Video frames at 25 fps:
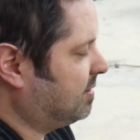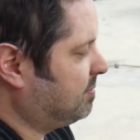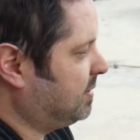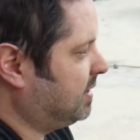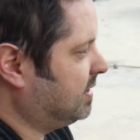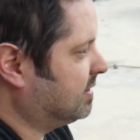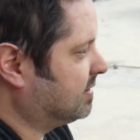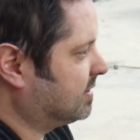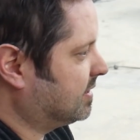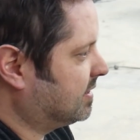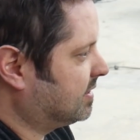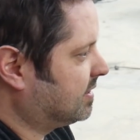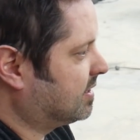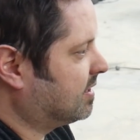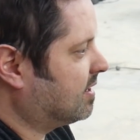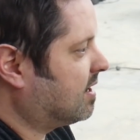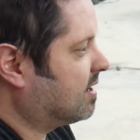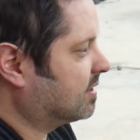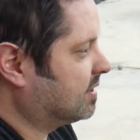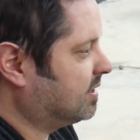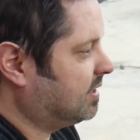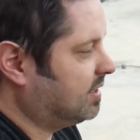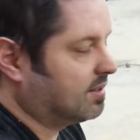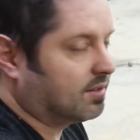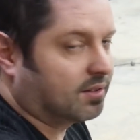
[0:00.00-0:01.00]
be as
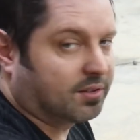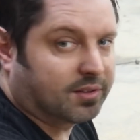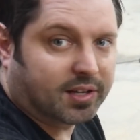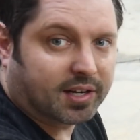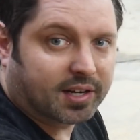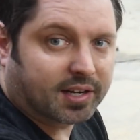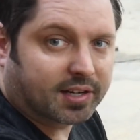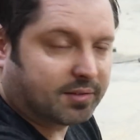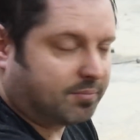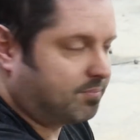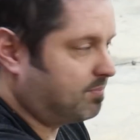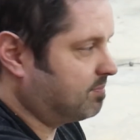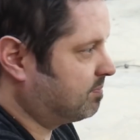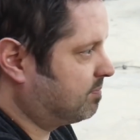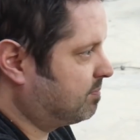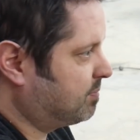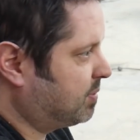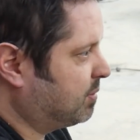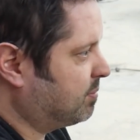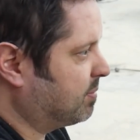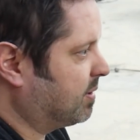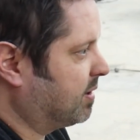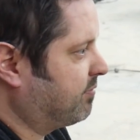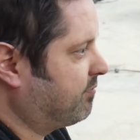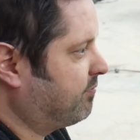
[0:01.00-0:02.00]
incognito that I could
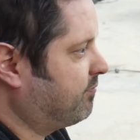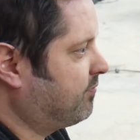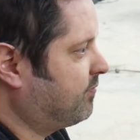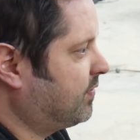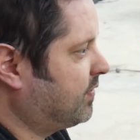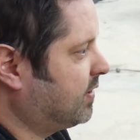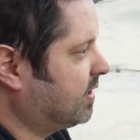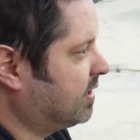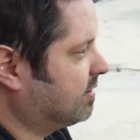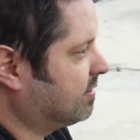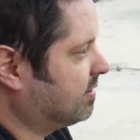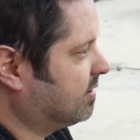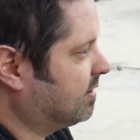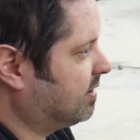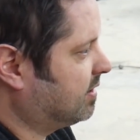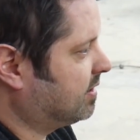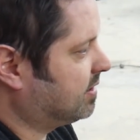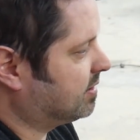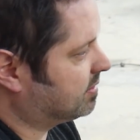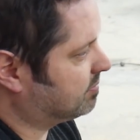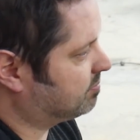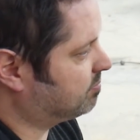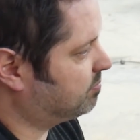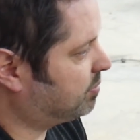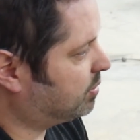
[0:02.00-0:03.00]
put my finger on
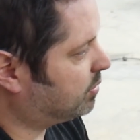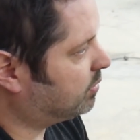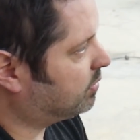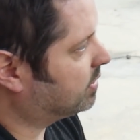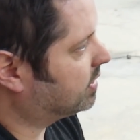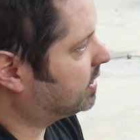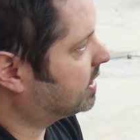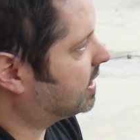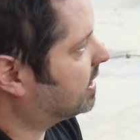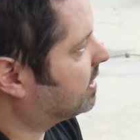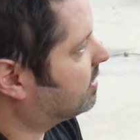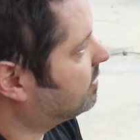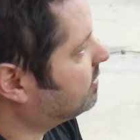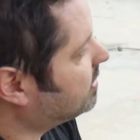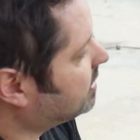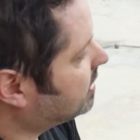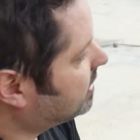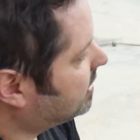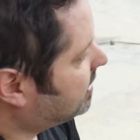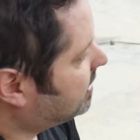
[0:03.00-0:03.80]
and pull it out.